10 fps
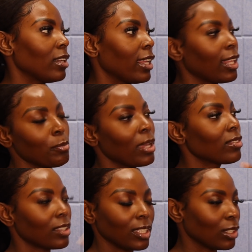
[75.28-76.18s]
today. Right, like
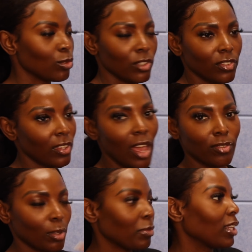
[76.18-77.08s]
basically, right. You just
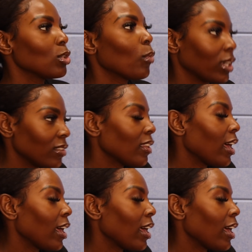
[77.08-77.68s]
have something you want to